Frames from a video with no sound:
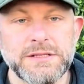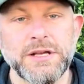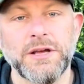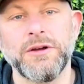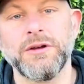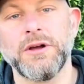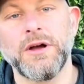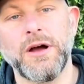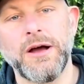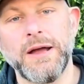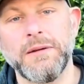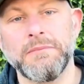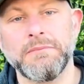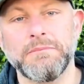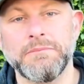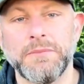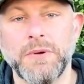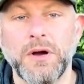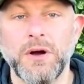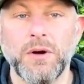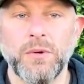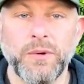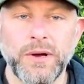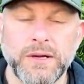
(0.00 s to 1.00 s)
So I'm
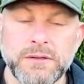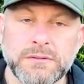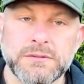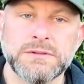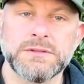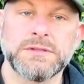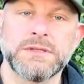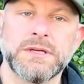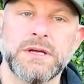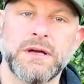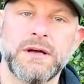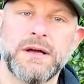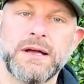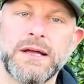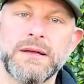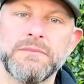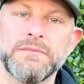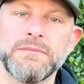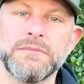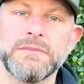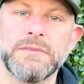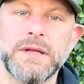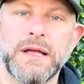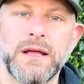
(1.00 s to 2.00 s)
Mark Wells.
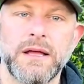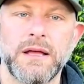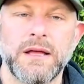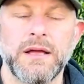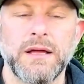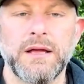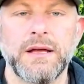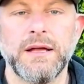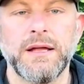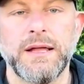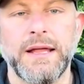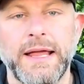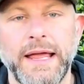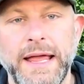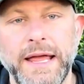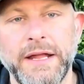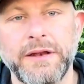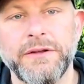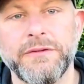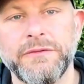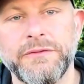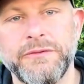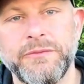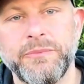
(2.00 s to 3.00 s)
I'm
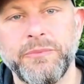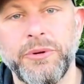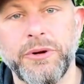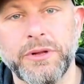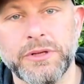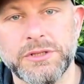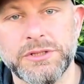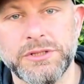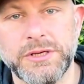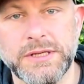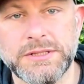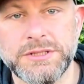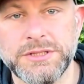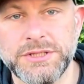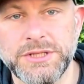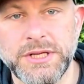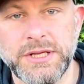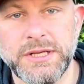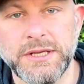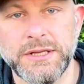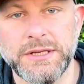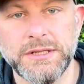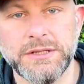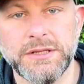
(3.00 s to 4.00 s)
Head of Product
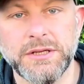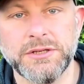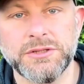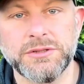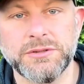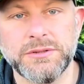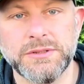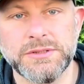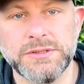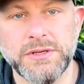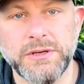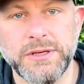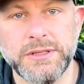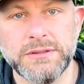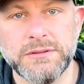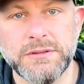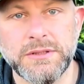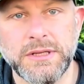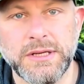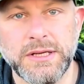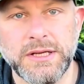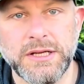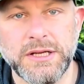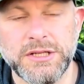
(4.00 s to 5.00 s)
Strategy and Industrial Design.
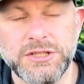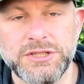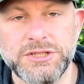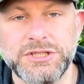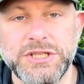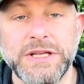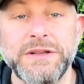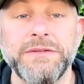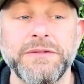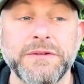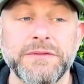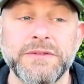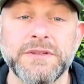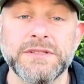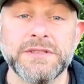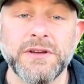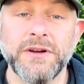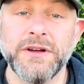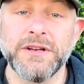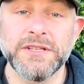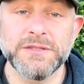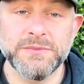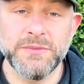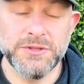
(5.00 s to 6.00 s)
Chief of
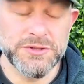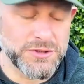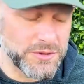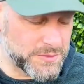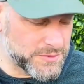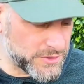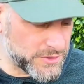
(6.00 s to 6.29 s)
Design is my job